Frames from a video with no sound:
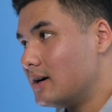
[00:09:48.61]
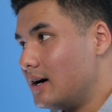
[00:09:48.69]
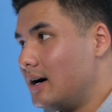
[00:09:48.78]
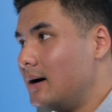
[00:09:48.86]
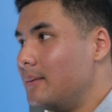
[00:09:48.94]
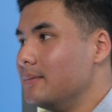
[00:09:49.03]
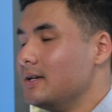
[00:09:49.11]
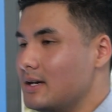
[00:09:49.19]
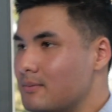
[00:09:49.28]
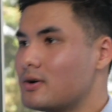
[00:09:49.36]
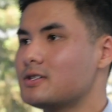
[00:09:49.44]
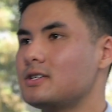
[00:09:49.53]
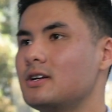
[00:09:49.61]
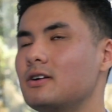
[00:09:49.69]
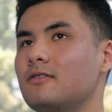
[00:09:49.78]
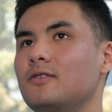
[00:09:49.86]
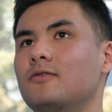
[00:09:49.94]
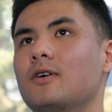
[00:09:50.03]
Um, the in-person
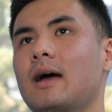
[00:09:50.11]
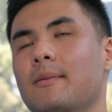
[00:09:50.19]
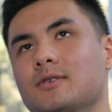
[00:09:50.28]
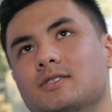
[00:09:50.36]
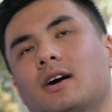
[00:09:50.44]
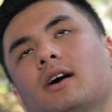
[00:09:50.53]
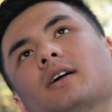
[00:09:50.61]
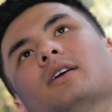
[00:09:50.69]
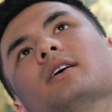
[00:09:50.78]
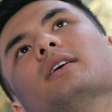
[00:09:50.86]
interview for Amazon